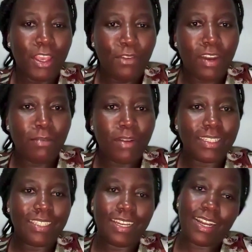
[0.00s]
much
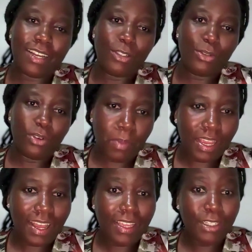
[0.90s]
to Rebecca
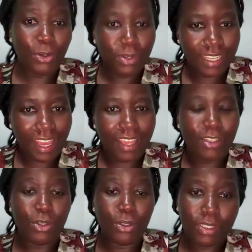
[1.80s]
and to ODI and to
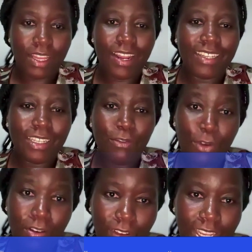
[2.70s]
you, Sir Nigel, for
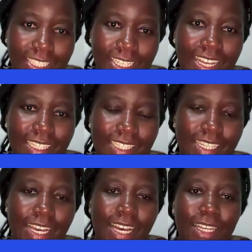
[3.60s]
inviting us
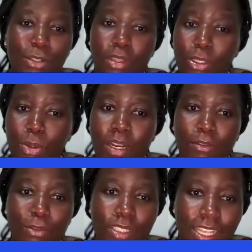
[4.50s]
to this
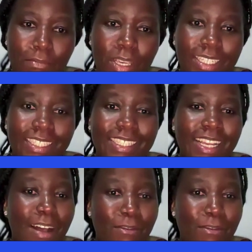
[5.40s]
wonderful summit. It's
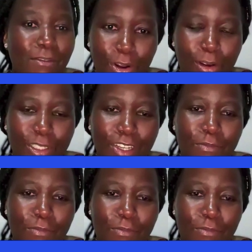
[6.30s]
come full closure
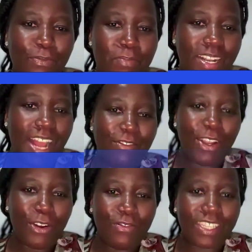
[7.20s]
because we've been having
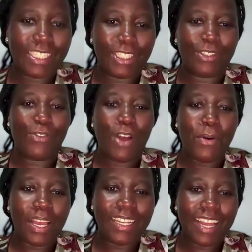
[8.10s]
conversations for a
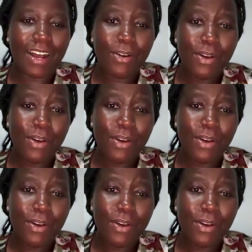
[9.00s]
while now.